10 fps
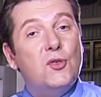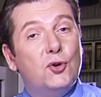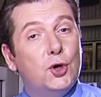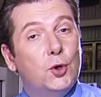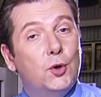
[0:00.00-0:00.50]

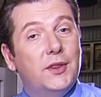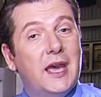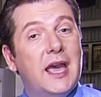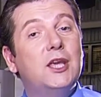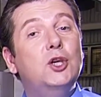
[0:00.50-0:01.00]
Through
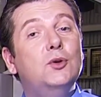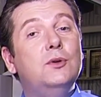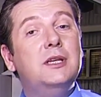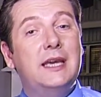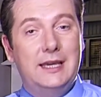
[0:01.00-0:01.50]
their
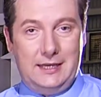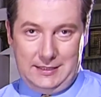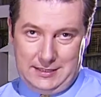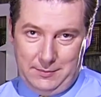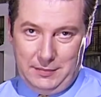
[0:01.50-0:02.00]
unique
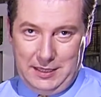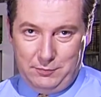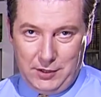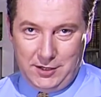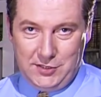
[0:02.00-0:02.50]
assembly
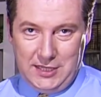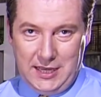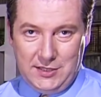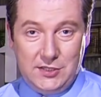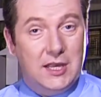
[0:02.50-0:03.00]

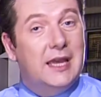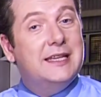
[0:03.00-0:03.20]
process,